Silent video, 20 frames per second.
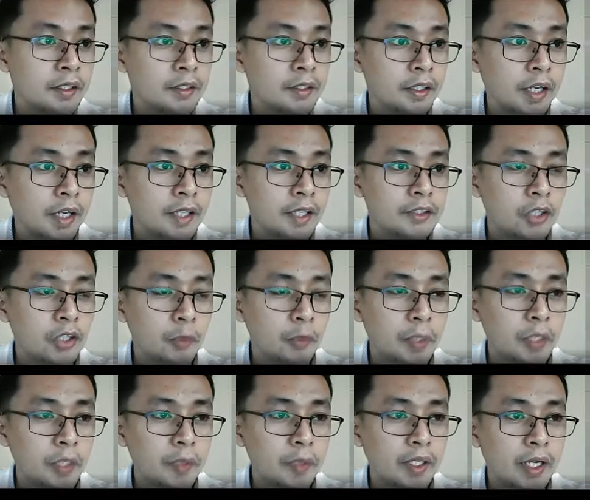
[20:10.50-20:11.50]
Okay, so by the
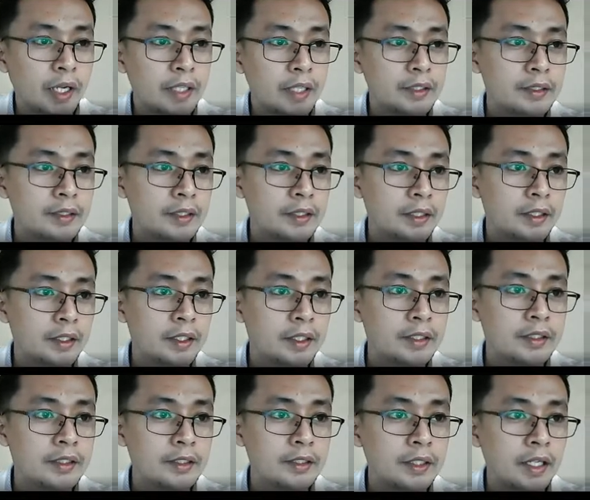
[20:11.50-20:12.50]
way, class,
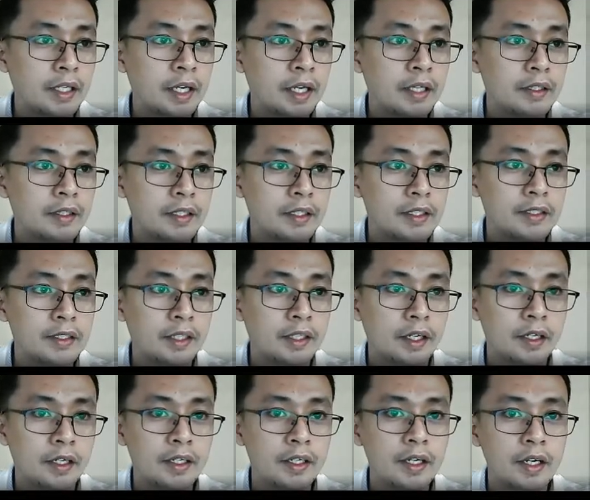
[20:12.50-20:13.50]
these entries
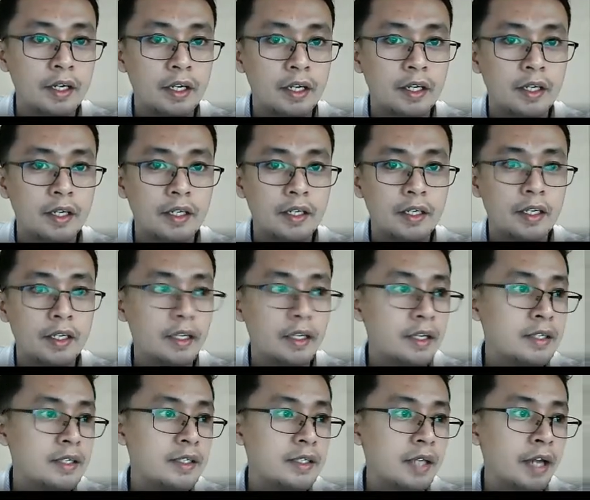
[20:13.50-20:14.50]
here
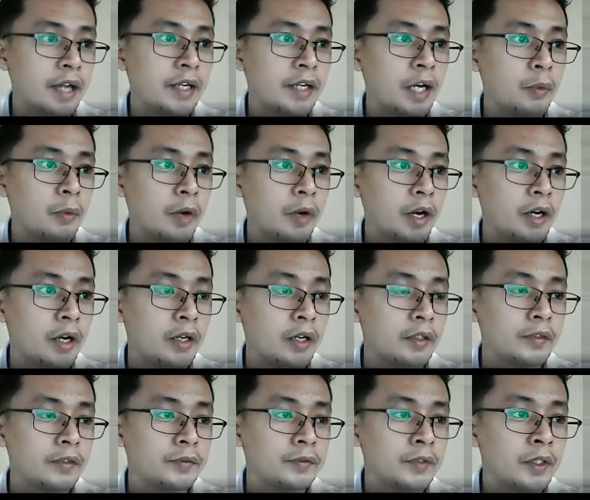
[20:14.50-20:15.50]
inside
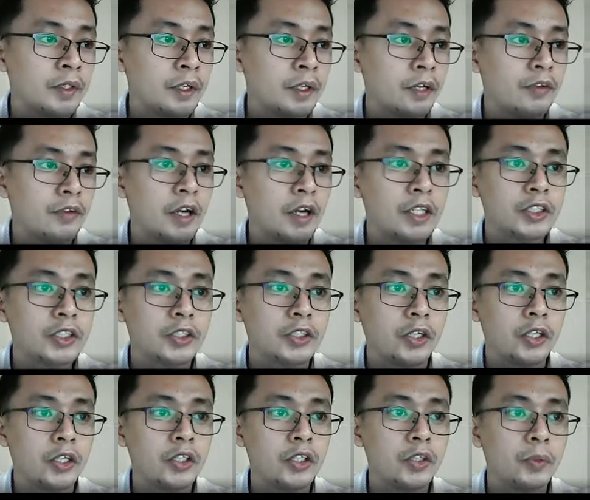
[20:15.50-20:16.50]
our
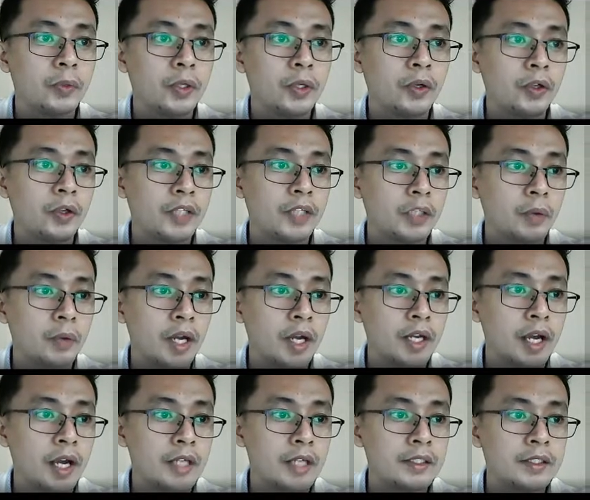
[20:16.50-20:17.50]
function, we call that one
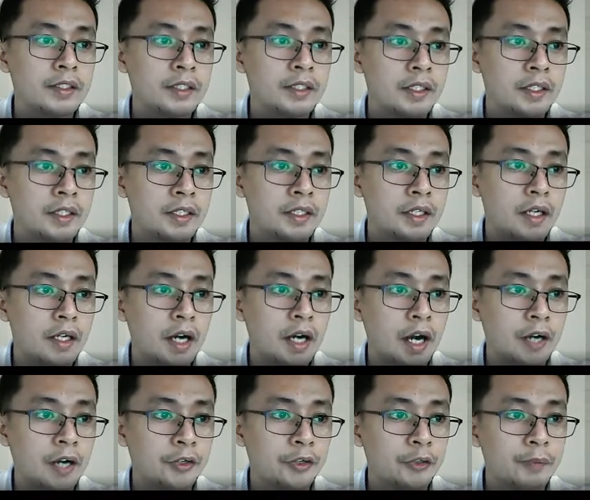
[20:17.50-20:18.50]
as
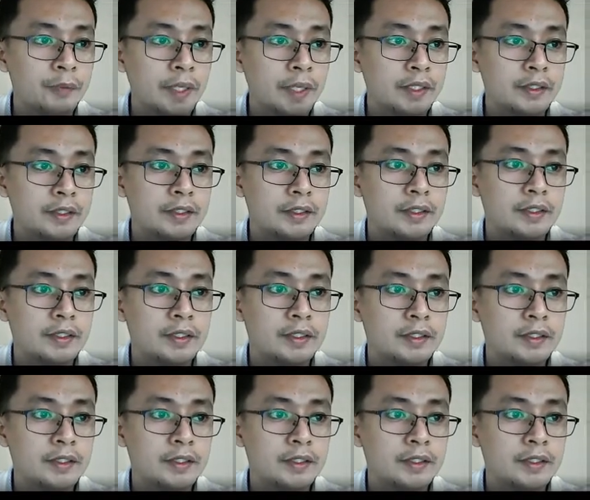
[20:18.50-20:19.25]
arguments.